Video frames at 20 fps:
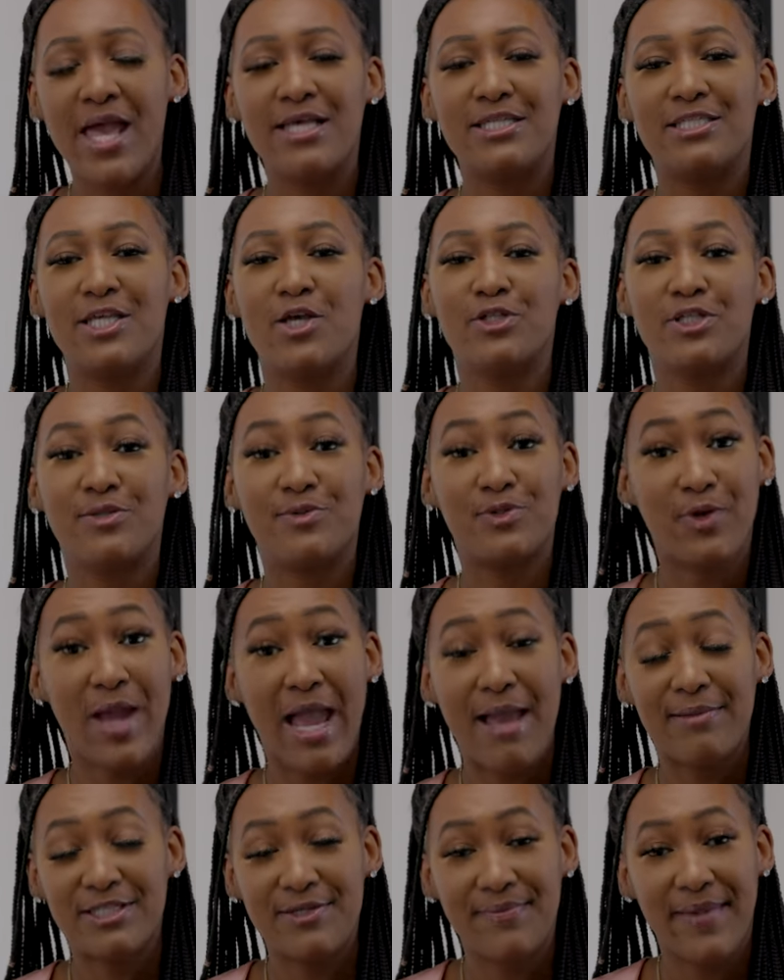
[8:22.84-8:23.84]
So
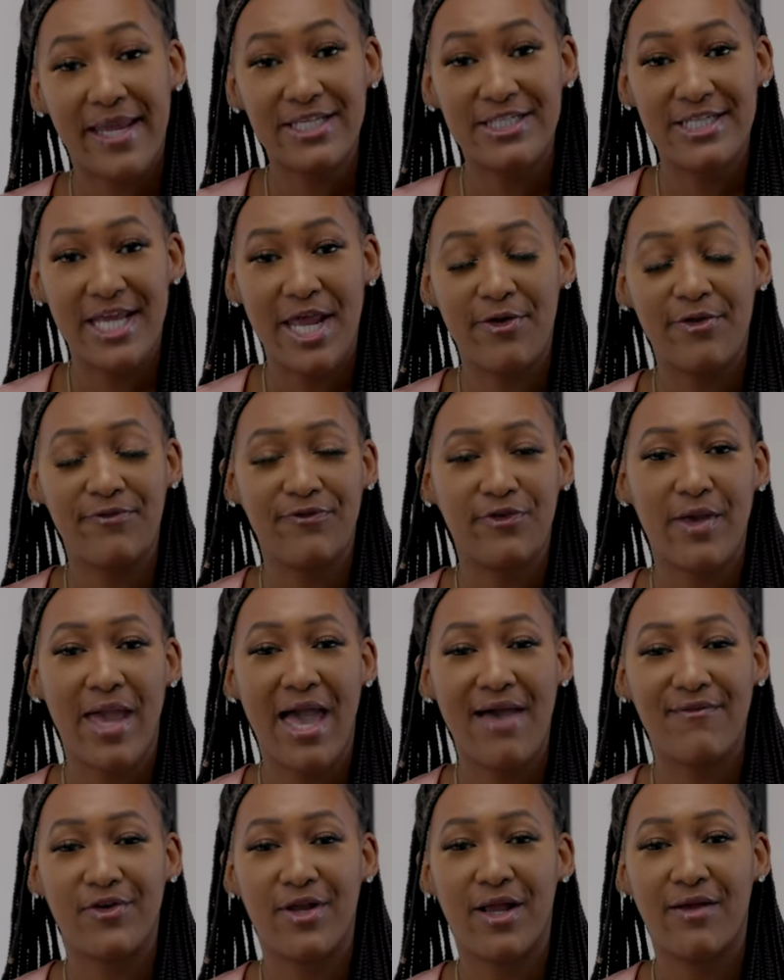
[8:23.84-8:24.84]
subscribe to my channel if you
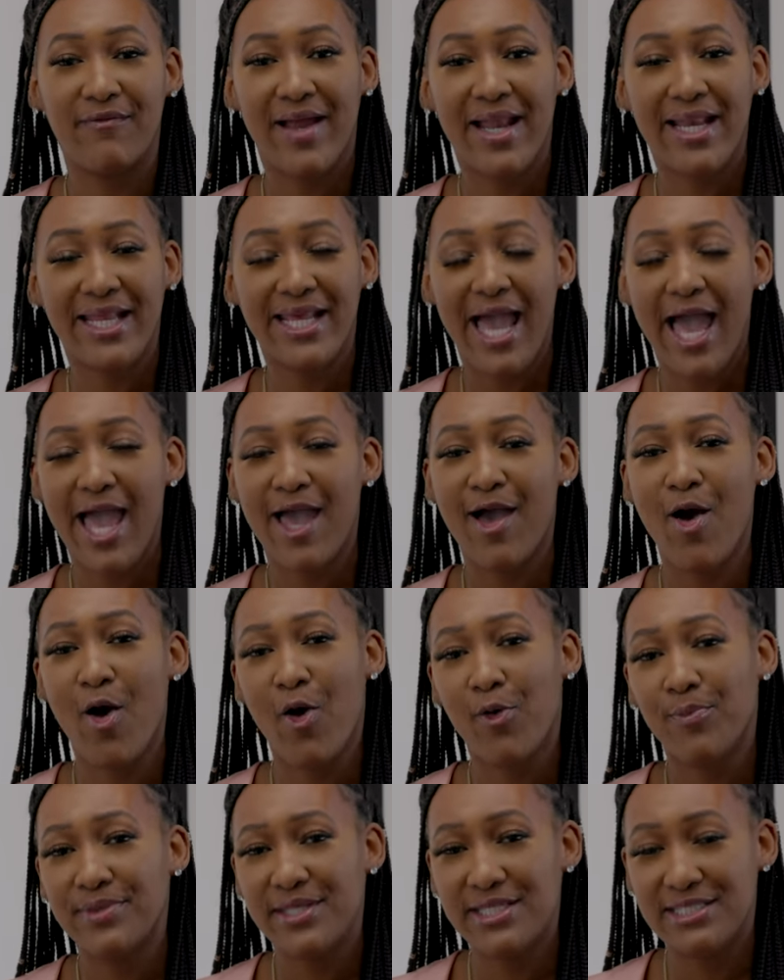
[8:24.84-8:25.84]
haven't already. I
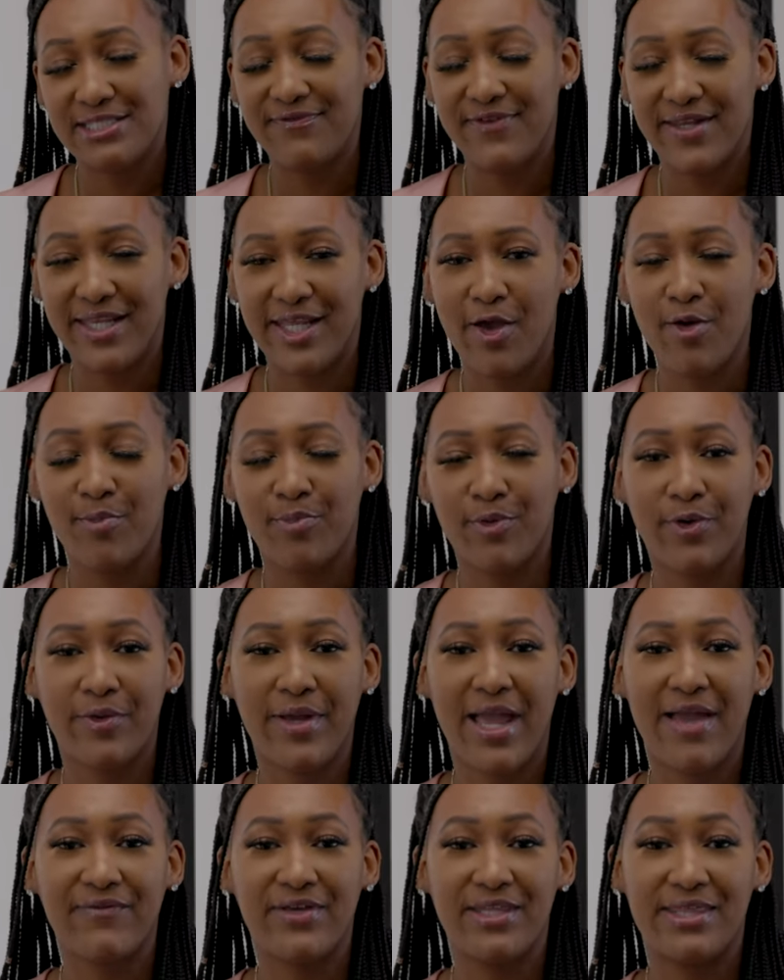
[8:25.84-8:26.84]
hope this video
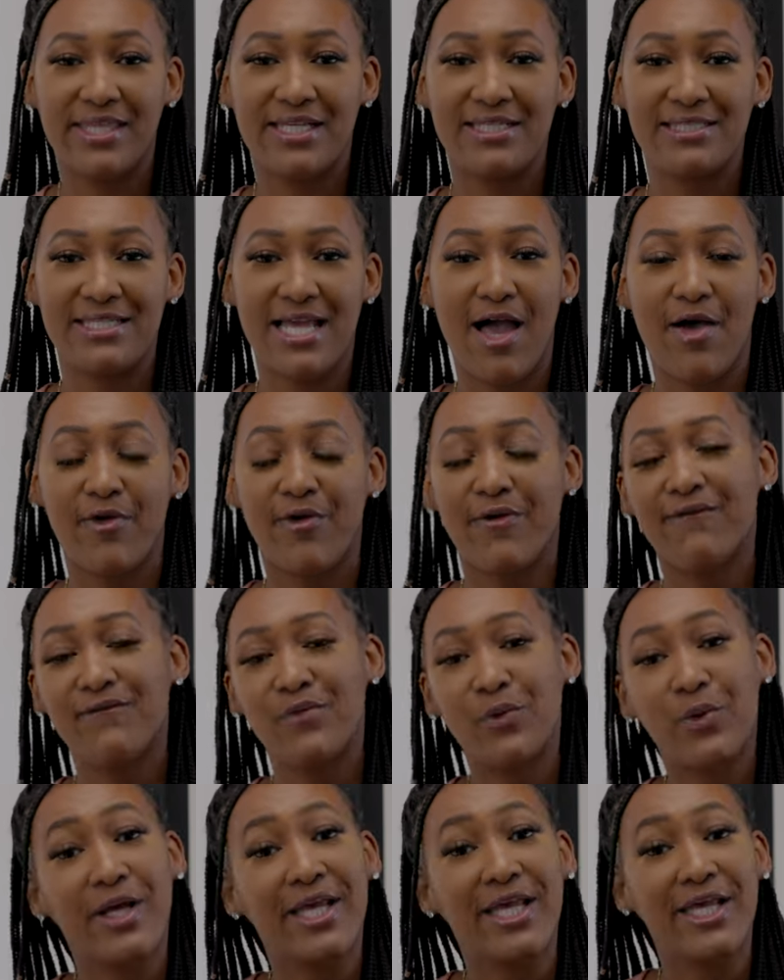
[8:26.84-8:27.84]
broke everything down
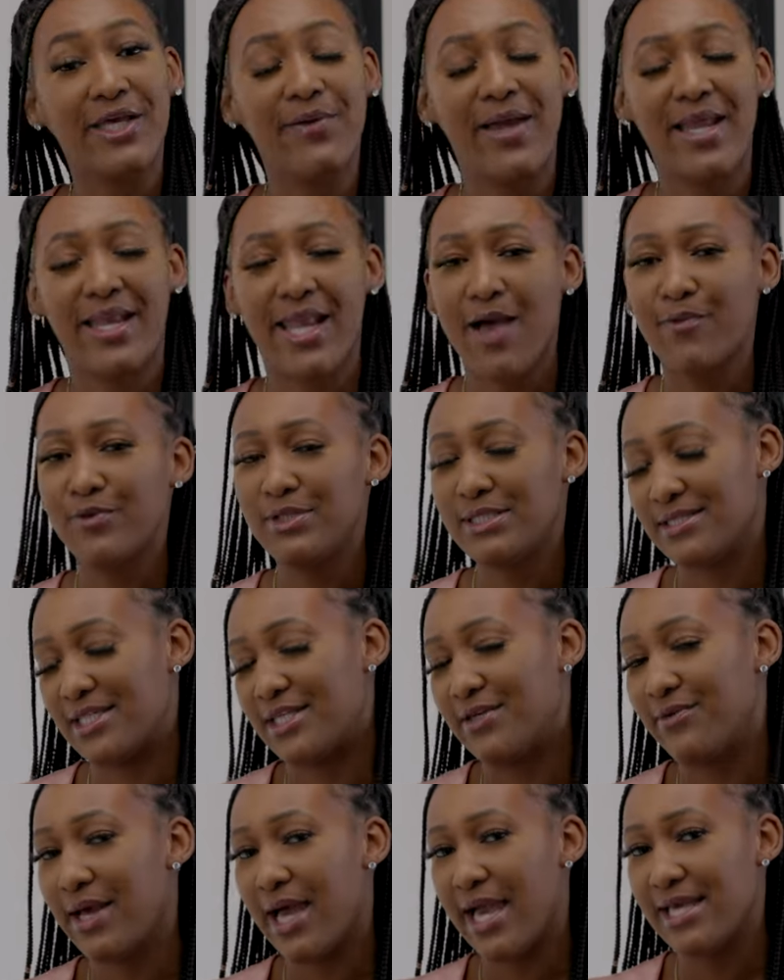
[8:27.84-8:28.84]
for you, and I will see
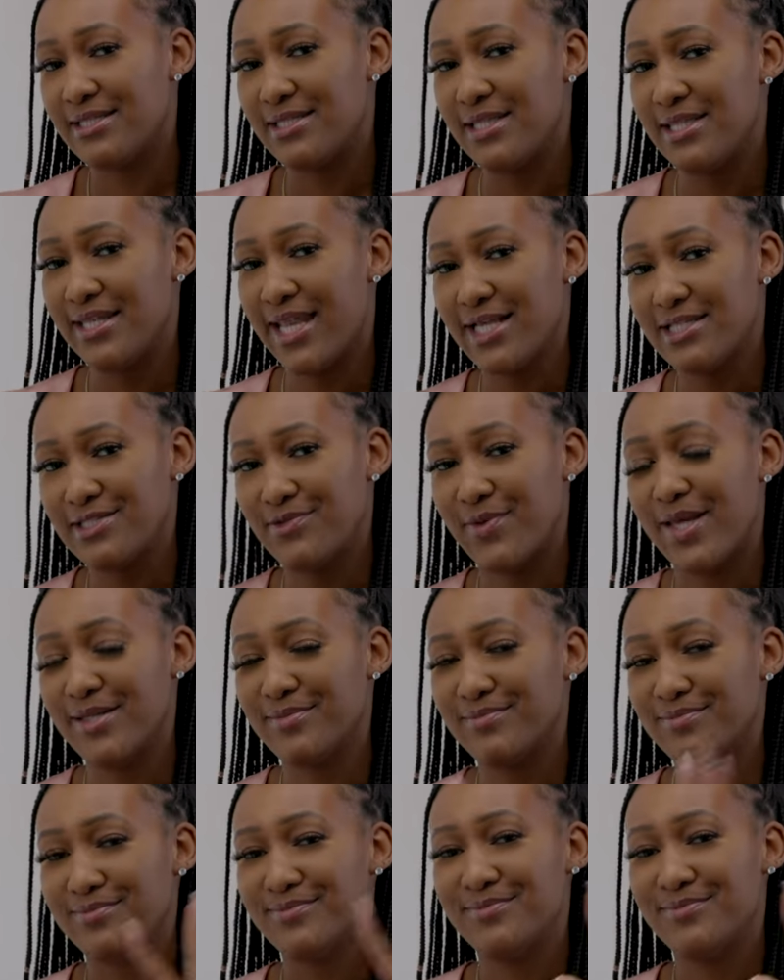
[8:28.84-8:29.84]
you guys in the next one.